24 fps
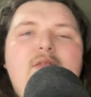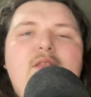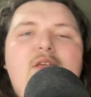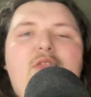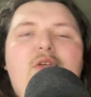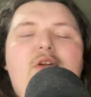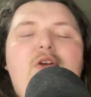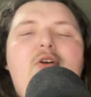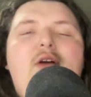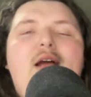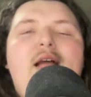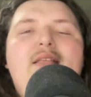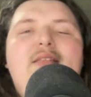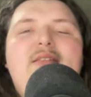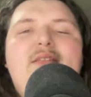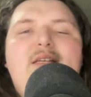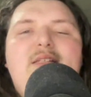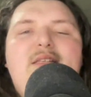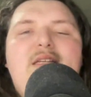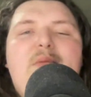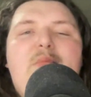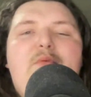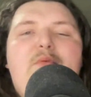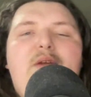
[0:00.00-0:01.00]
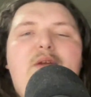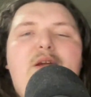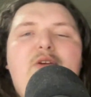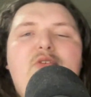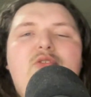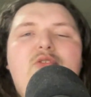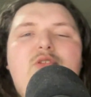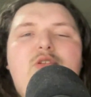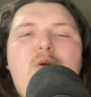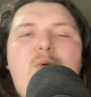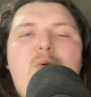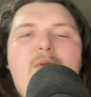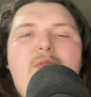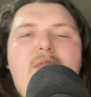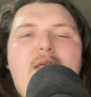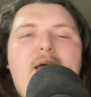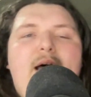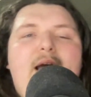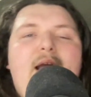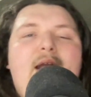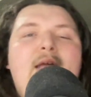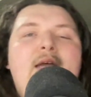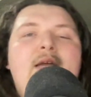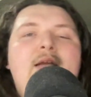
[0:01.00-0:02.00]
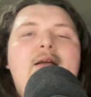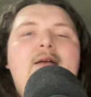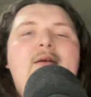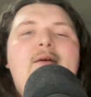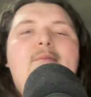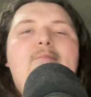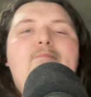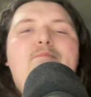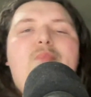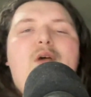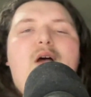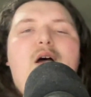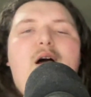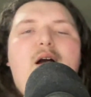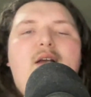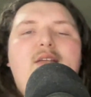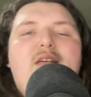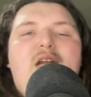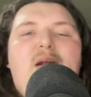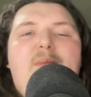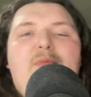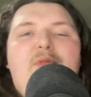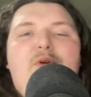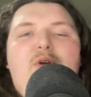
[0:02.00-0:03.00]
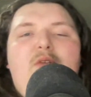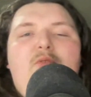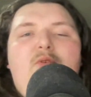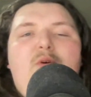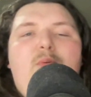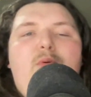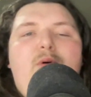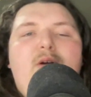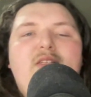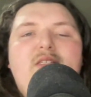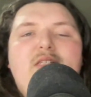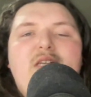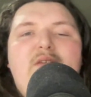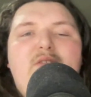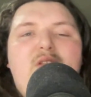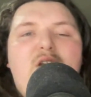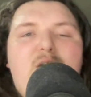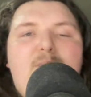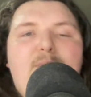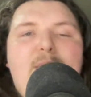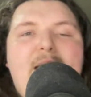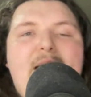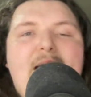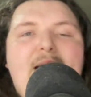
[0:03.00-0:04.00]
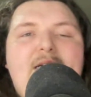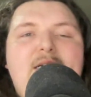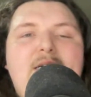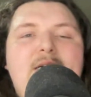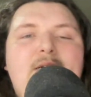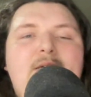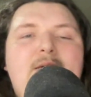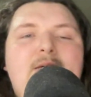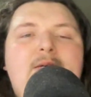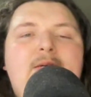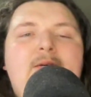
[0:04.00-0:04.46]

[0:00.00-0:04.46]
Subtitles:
The Thunder had six in double figures, two with nine. The Hawks got up 34 points, never looked back.